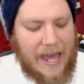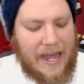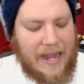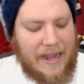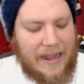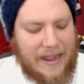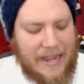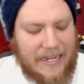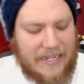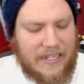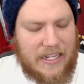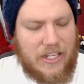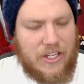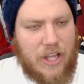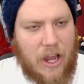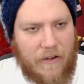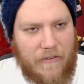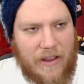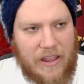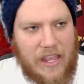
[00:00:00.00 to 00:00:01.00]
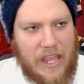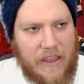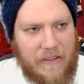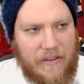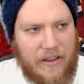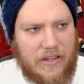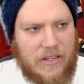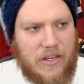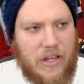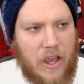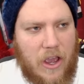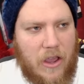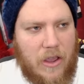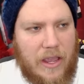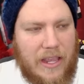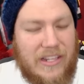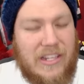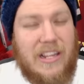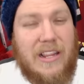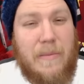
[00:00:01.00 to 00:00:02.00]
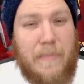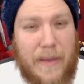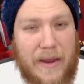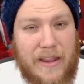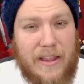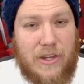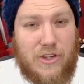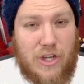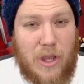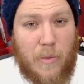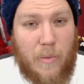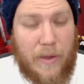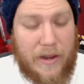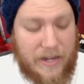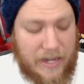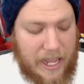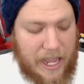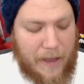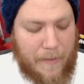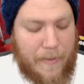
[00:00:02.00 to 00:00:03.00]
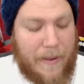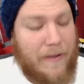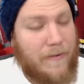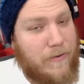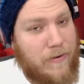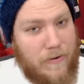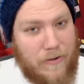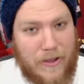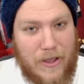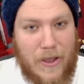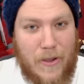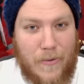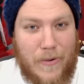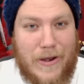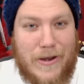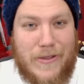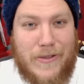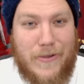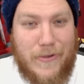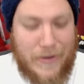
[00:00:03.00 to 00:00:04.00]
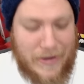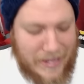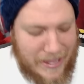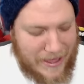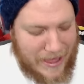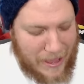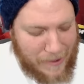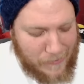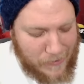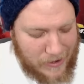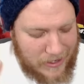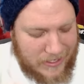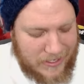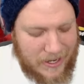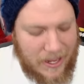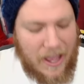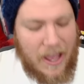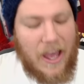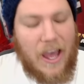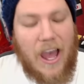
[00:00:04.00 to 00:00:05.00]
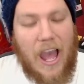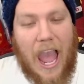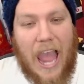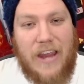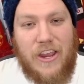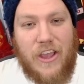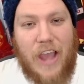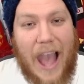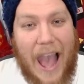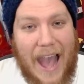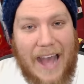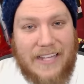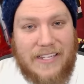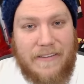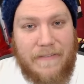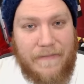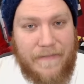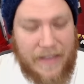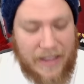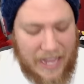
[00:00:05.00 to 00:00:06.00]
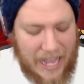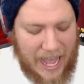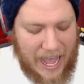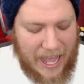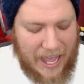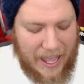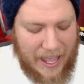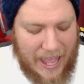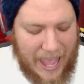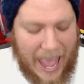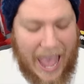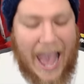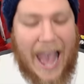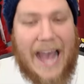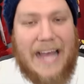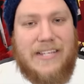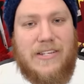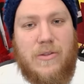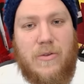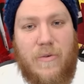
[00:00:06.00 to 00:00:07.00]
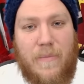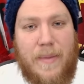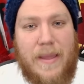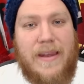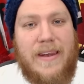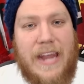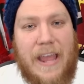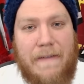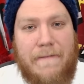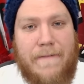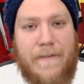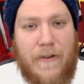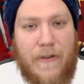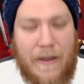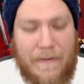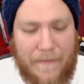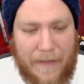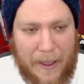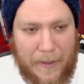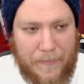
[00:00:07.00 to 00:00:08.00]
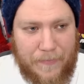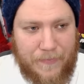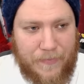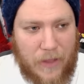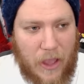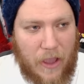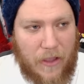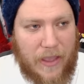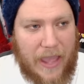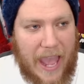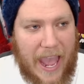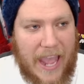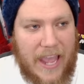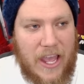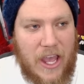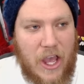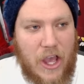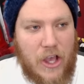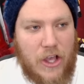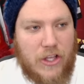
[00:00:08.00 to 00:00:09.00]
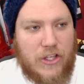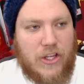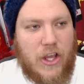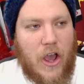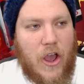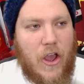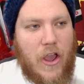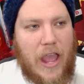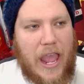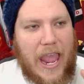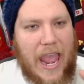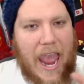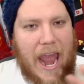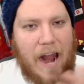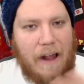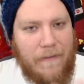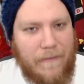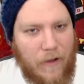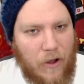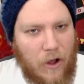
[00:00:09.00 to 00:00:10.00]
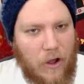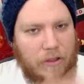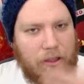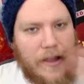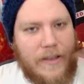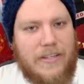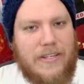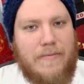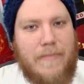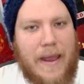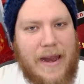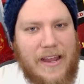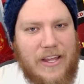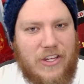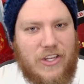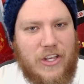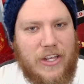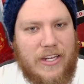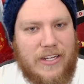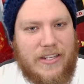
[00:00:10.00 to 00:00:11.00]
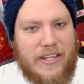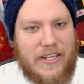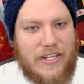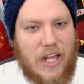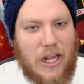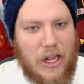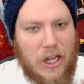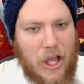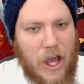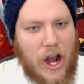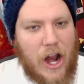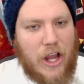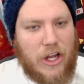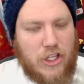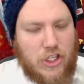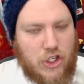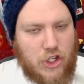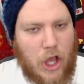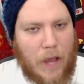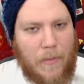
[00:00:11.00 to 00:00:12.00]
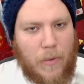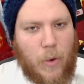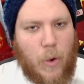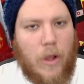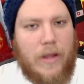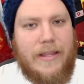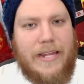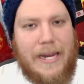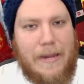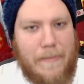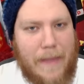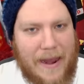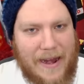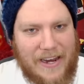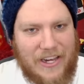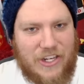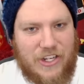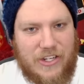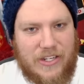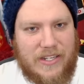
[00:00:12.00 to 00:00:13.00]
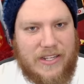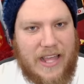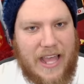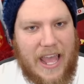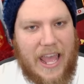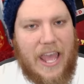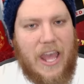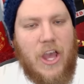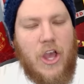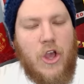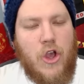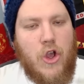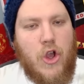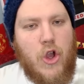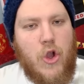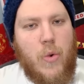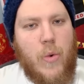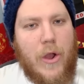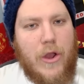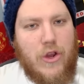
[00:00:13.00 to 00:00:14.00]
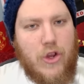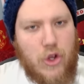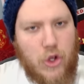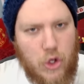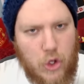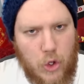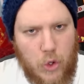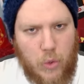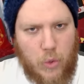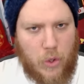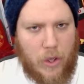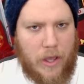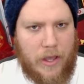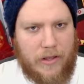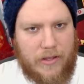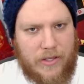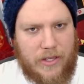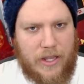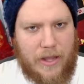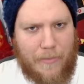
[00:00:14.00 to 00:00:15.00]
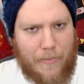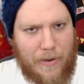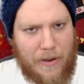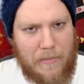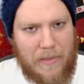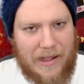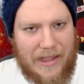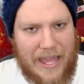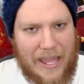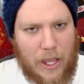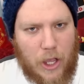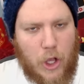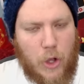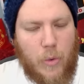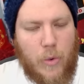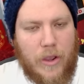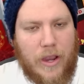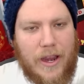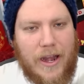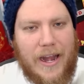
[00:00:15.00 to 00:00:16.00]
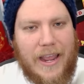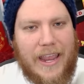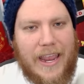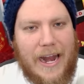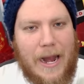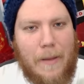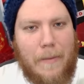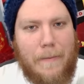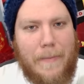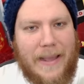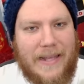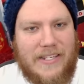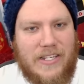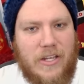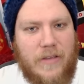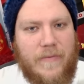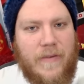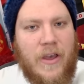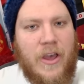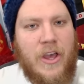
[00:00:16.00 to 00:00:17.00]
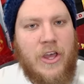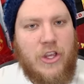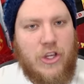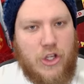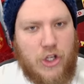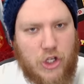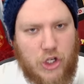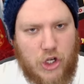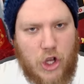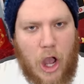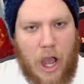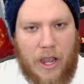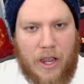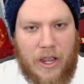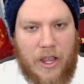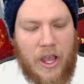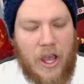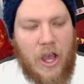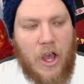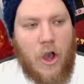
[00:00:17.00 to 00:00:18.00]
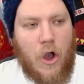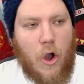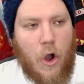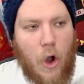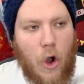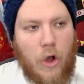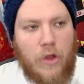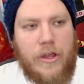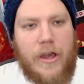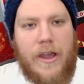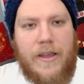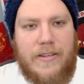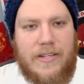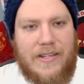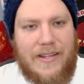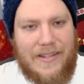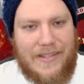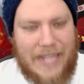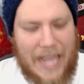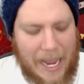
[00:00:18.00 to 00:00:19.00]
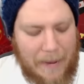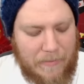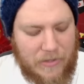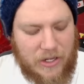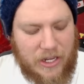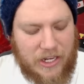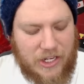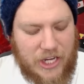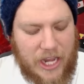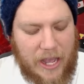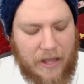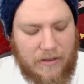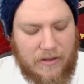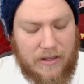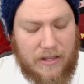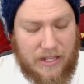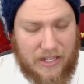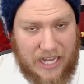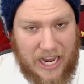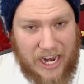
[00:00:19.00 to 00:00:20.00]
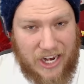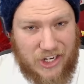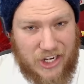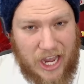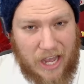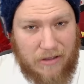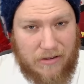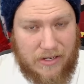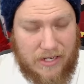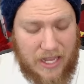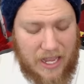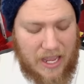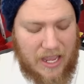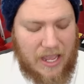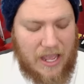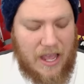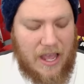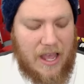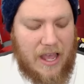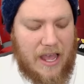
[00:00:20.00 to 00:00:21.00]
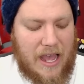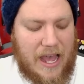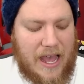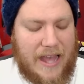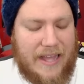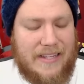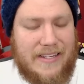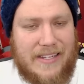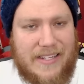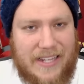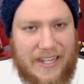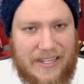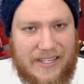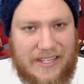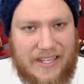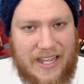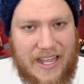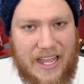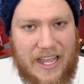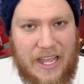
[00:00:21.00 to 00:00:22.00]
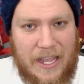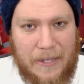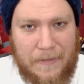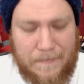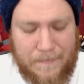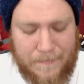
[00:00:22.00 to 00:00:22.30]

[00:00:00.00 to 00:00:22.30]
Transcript: Leicester's got Ranieri, so he's only been in the job 1 year, but what a good year that was. And you got Arsene Wenger at Arsenal, been there forever, okay? So out of all those managers, there's a lot of top quality managers there who are new to the Premier League, who are going to get a massive shock. All those teams, your Chelsea, City...